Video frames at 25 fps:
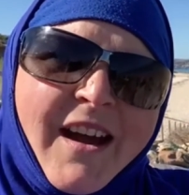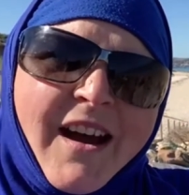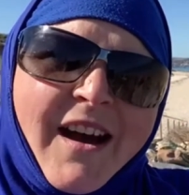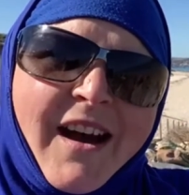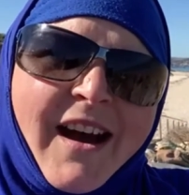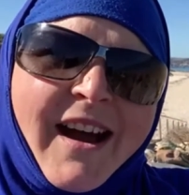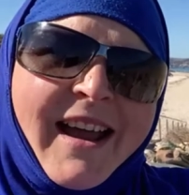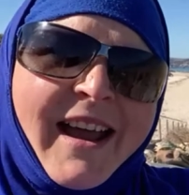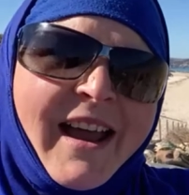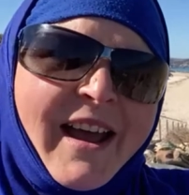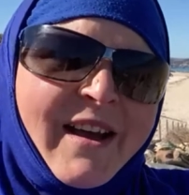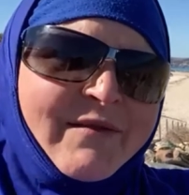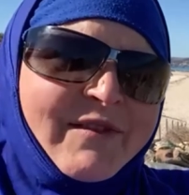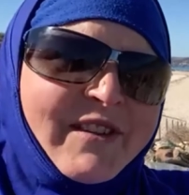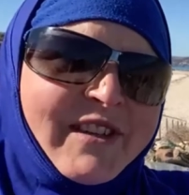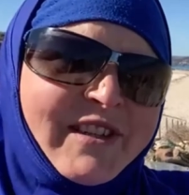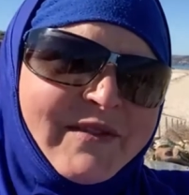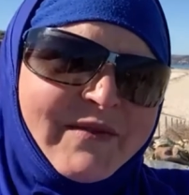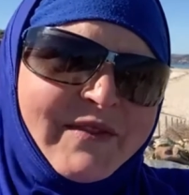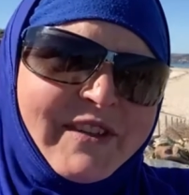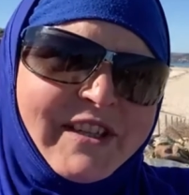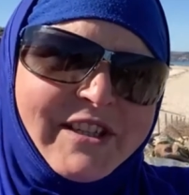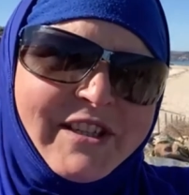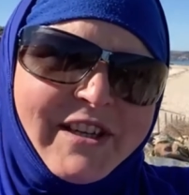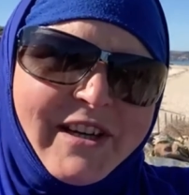I have this
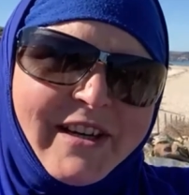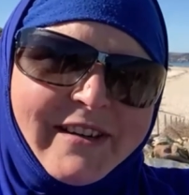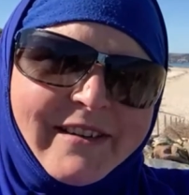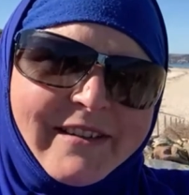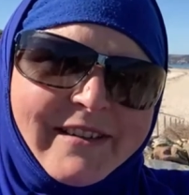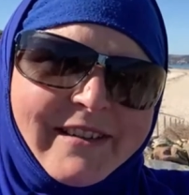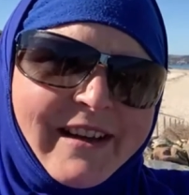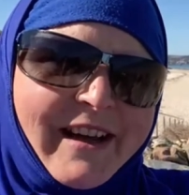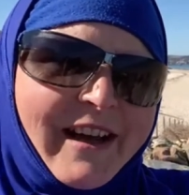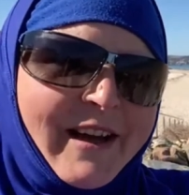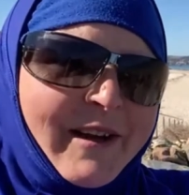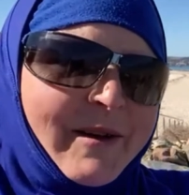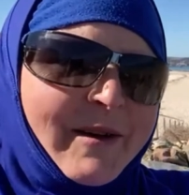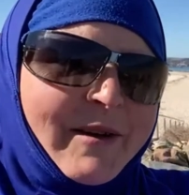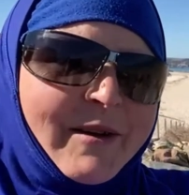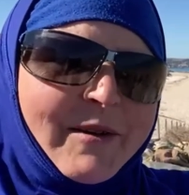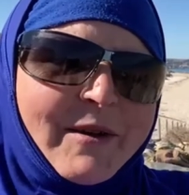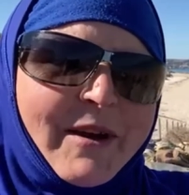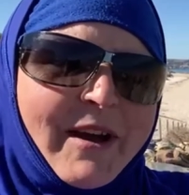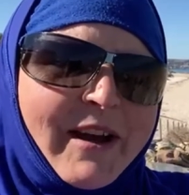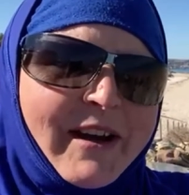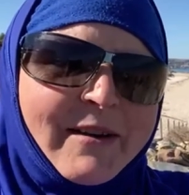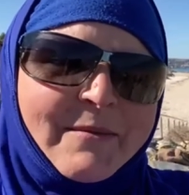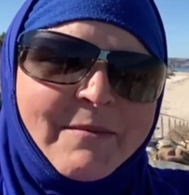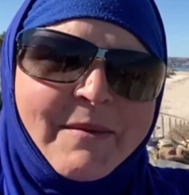vision, uh,
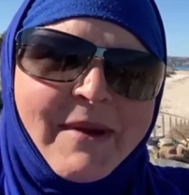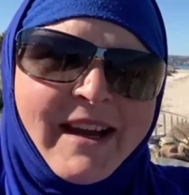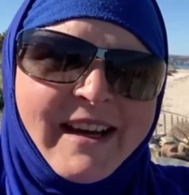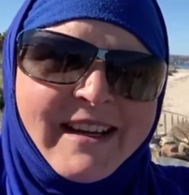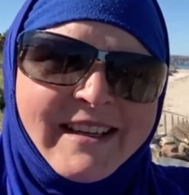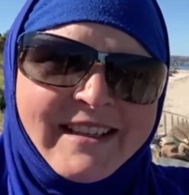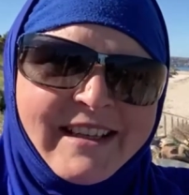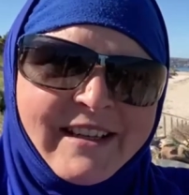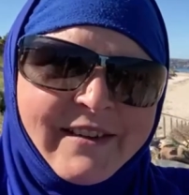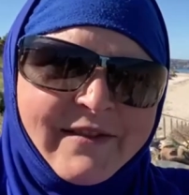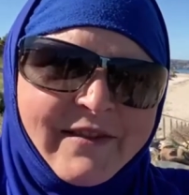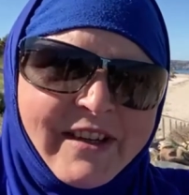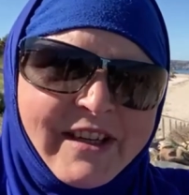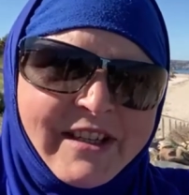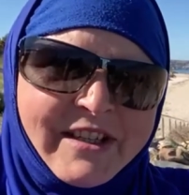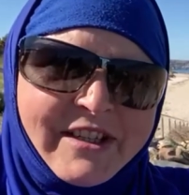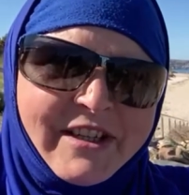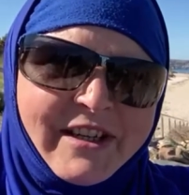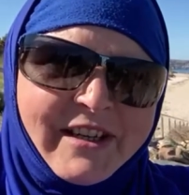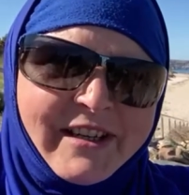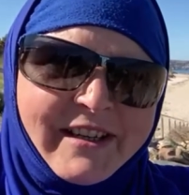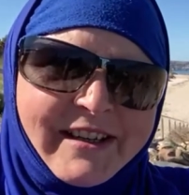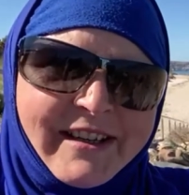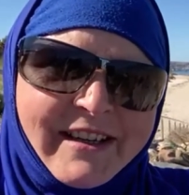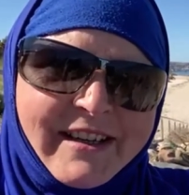an amazing
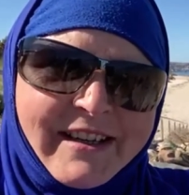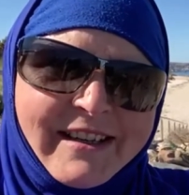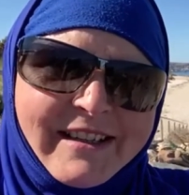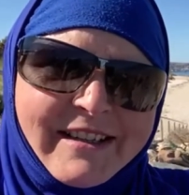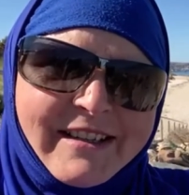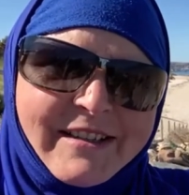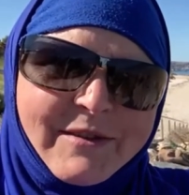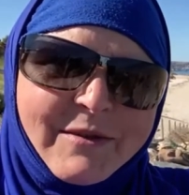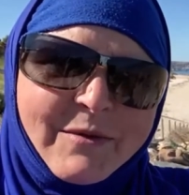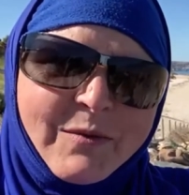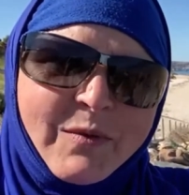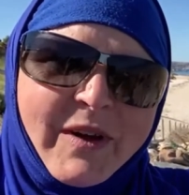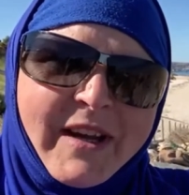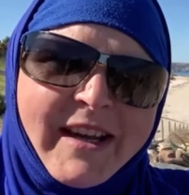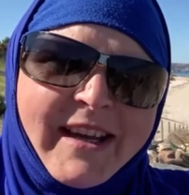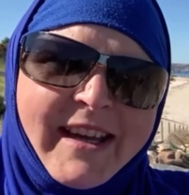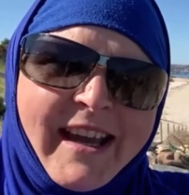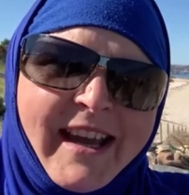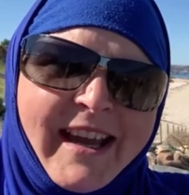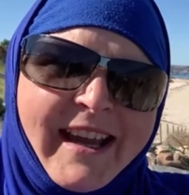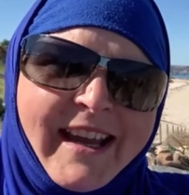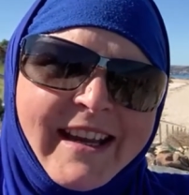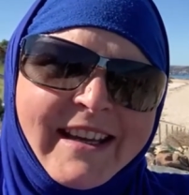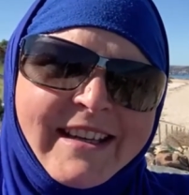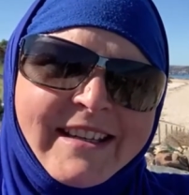vision that we
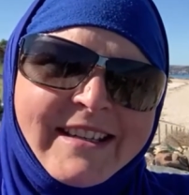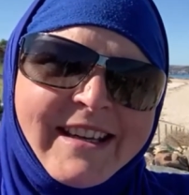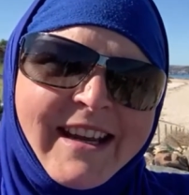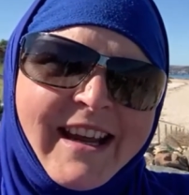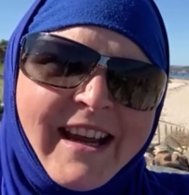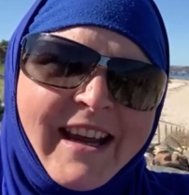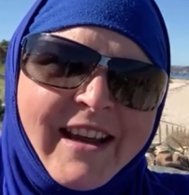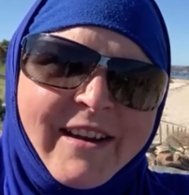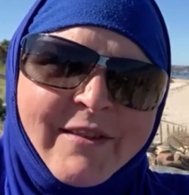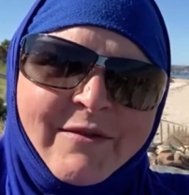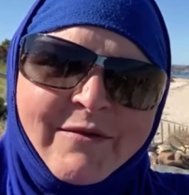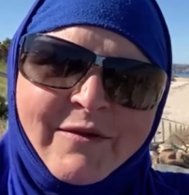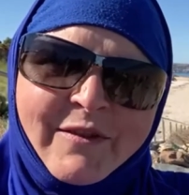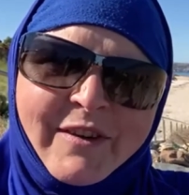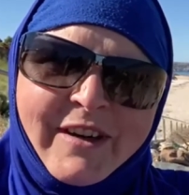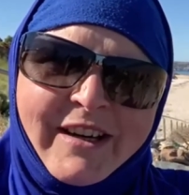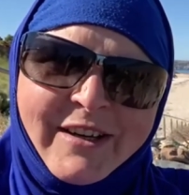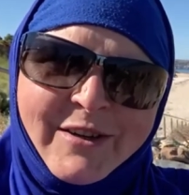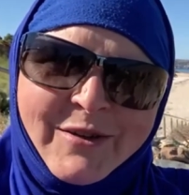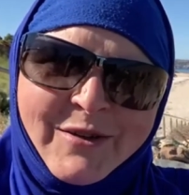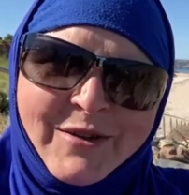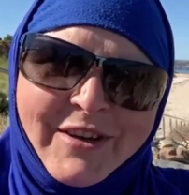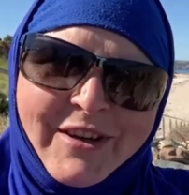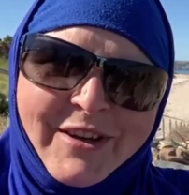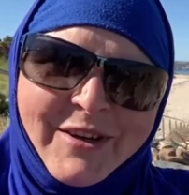get into every
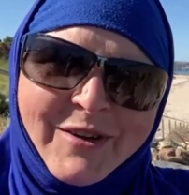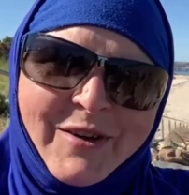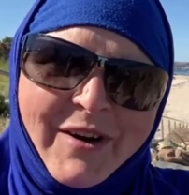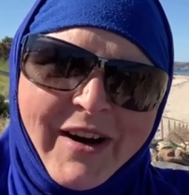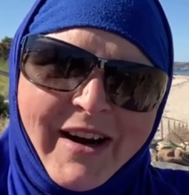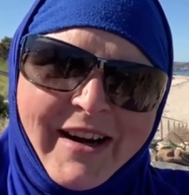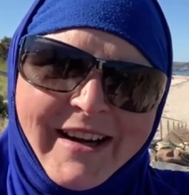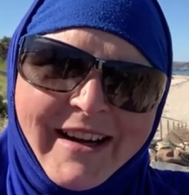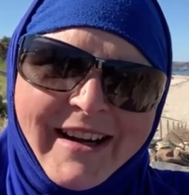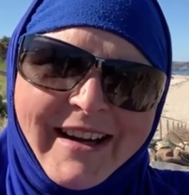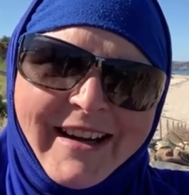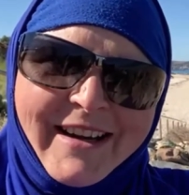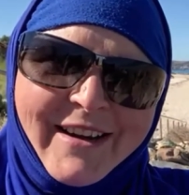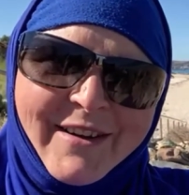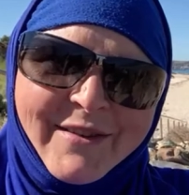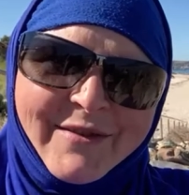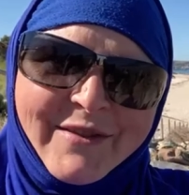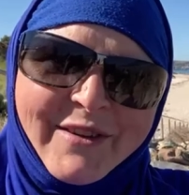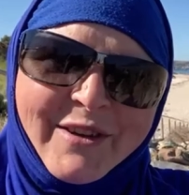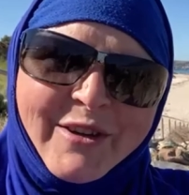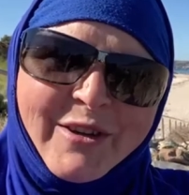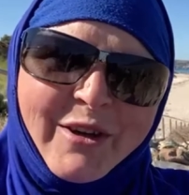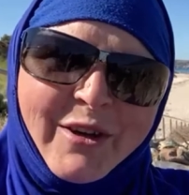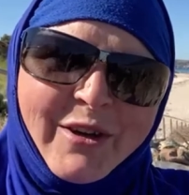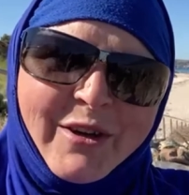nook and cranny of
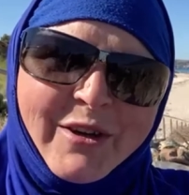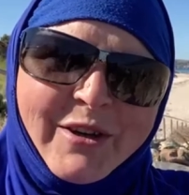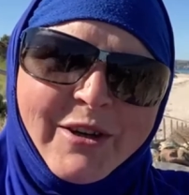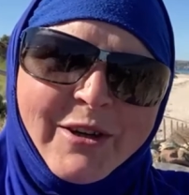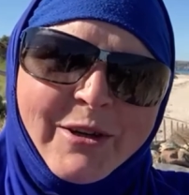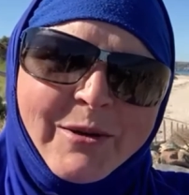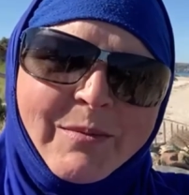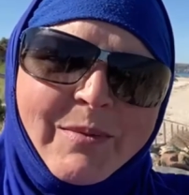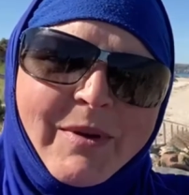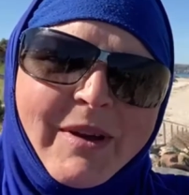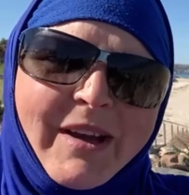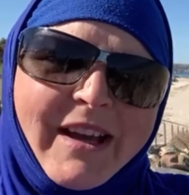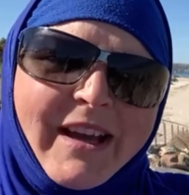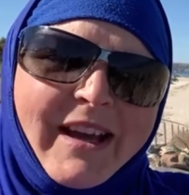the globe.